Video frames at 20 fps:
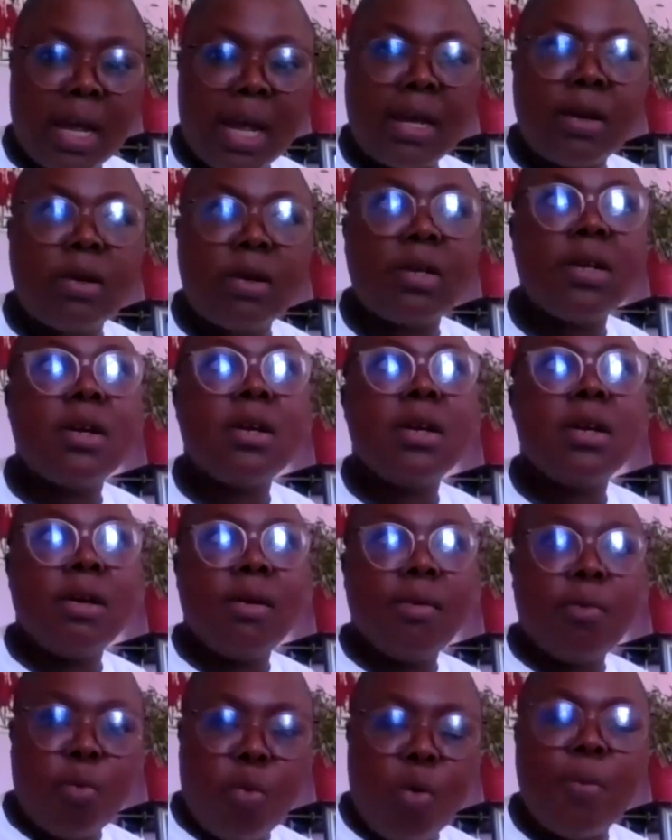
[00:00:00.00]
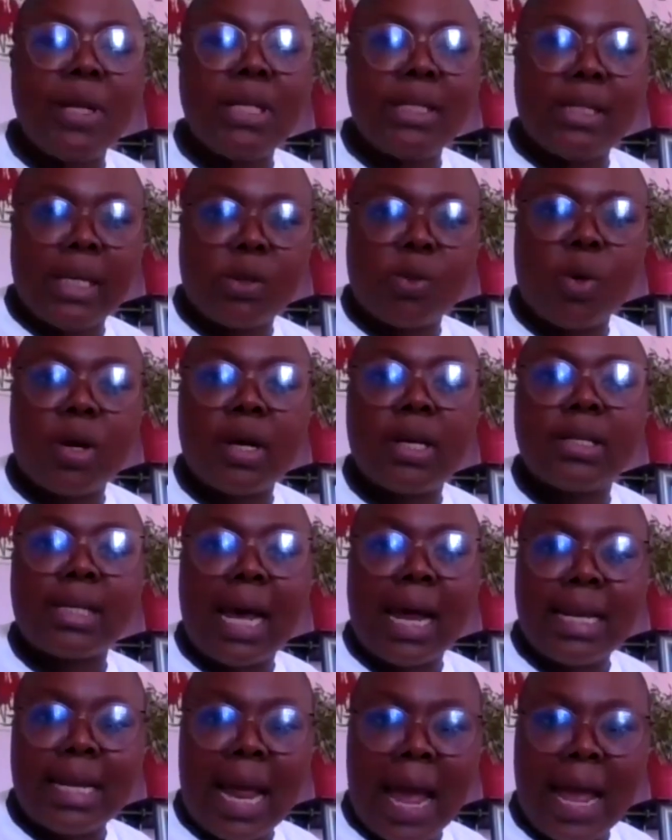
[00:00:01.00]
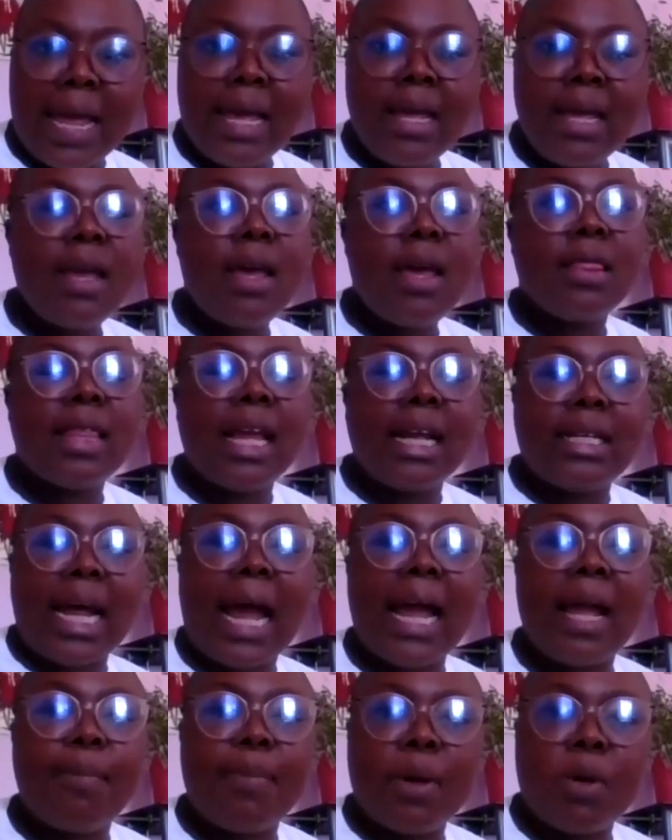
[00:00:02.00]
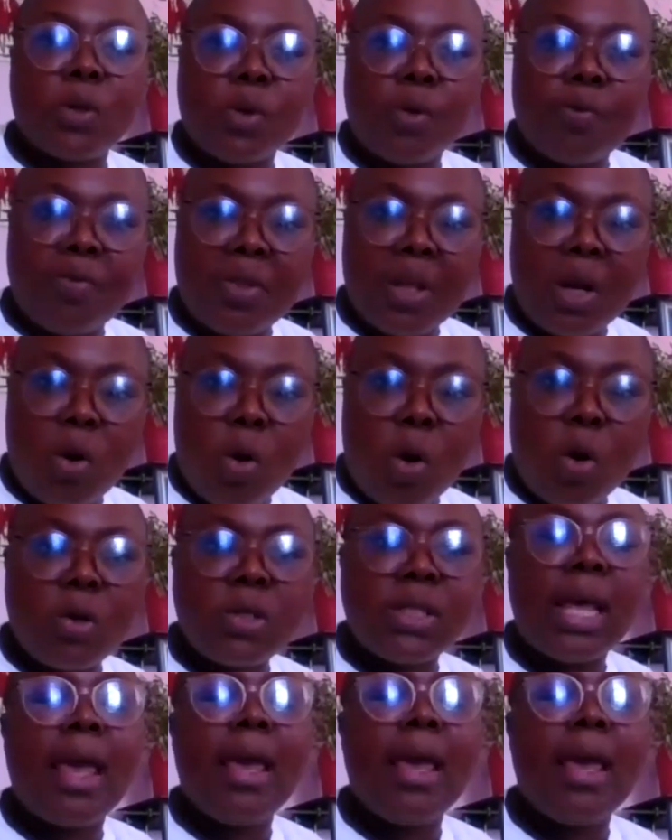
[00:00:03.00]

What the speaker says: And women sex workers are dying. They're dying because of the laws.